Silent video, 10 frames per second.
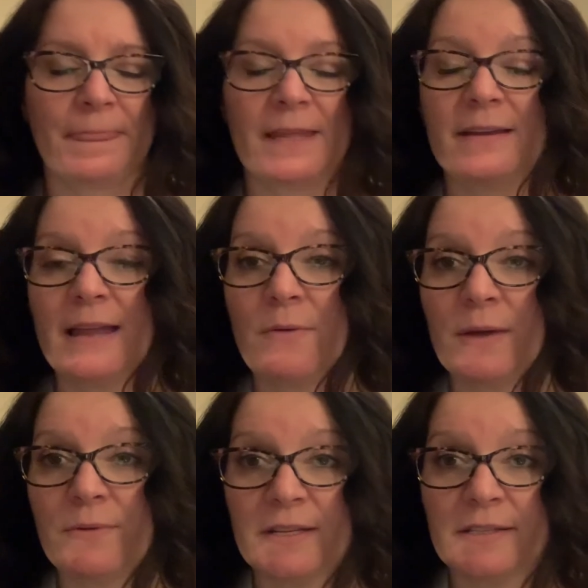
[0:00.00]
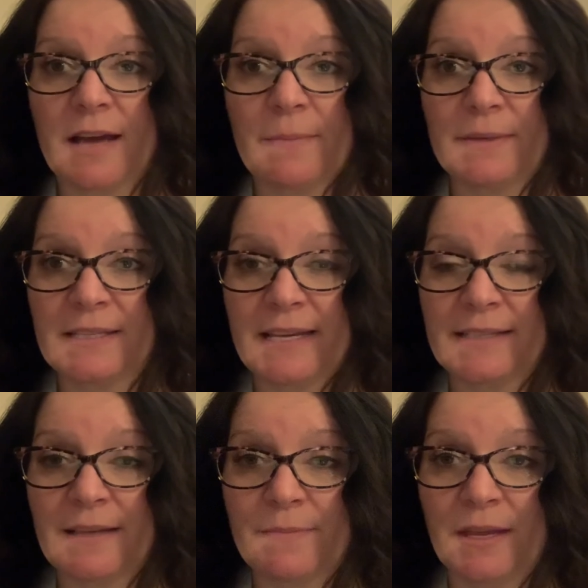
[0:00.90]
Now I want to stop and say
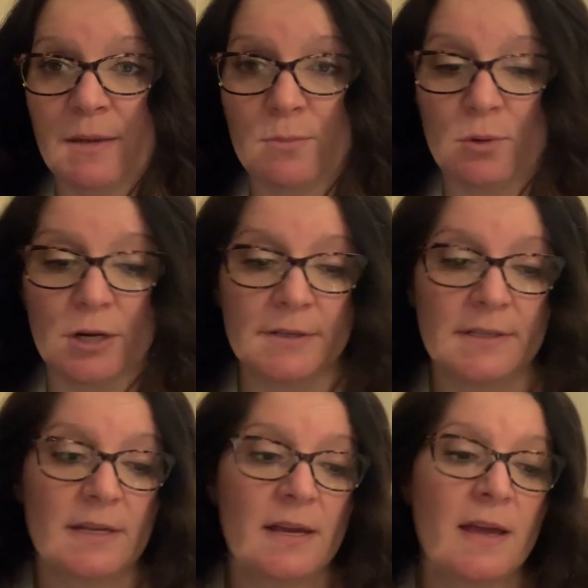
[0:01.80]
something important.